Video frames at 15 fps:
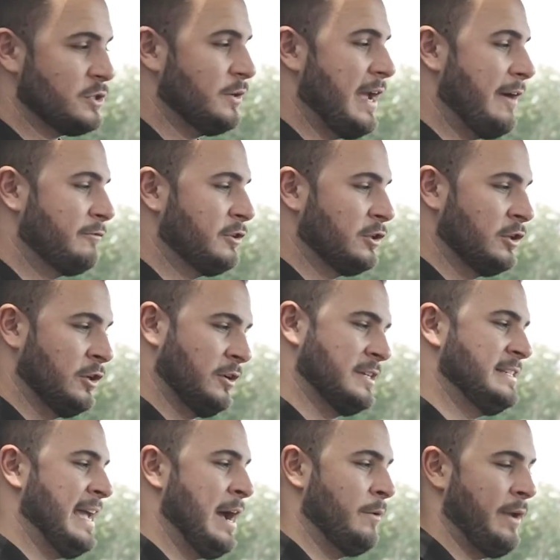So you don't have to
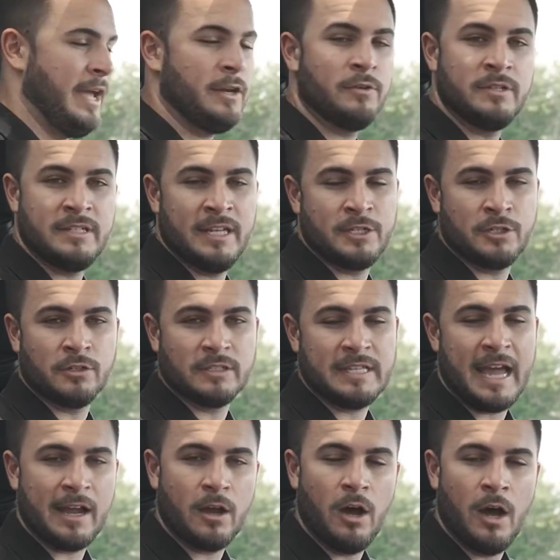look down at your digital
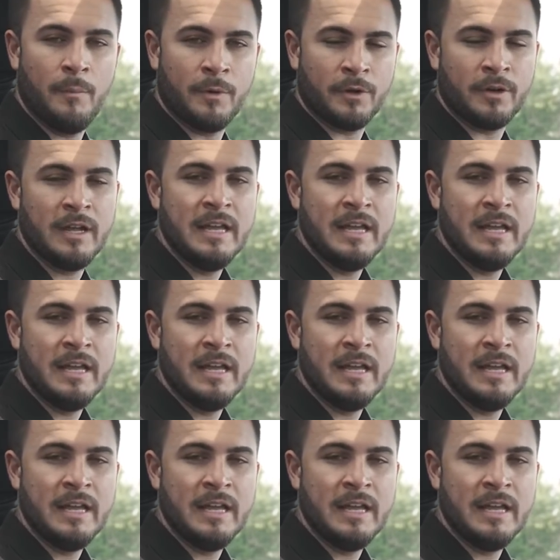tachometer